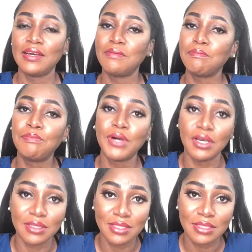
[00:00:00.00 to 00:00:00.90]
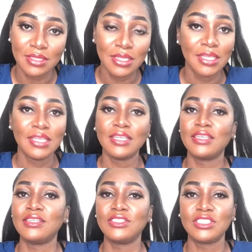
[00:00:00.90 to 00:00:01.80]
But
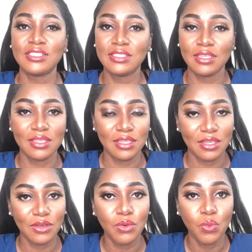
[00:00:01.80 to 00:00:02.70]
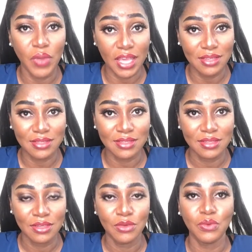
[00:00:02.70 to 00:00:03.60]
just wait
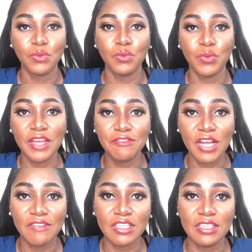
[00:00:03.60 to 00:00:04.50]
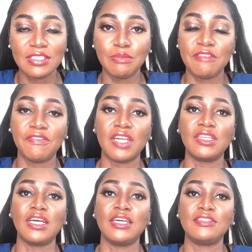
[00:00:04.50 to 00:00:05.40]
for everything to be
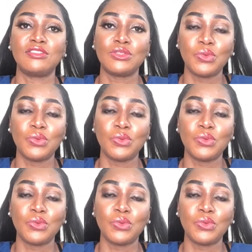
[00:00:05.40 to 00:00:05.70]
finalized,